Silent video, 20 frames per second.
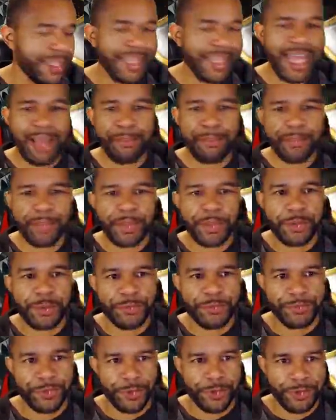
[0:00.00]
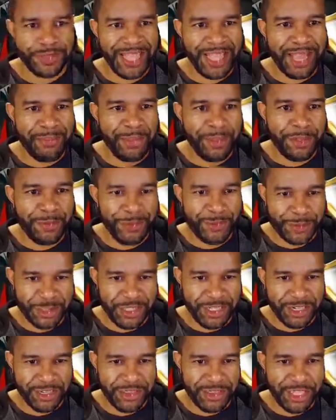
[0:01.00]
that beautiful
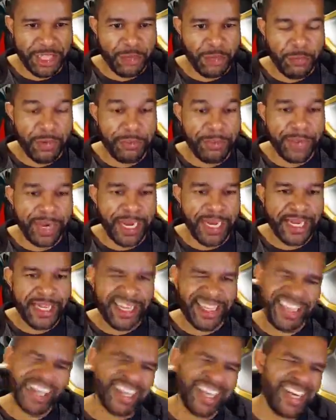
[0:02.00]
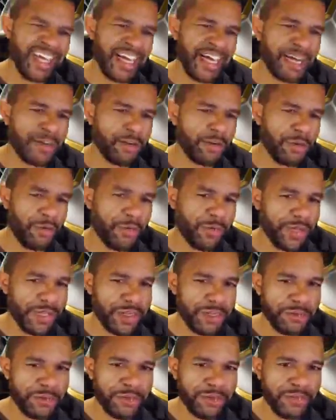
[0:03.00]
stun of Theo. We might, I don't know if we're
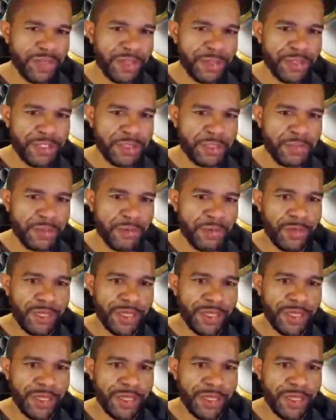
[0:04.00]
gonna do enough damage here. What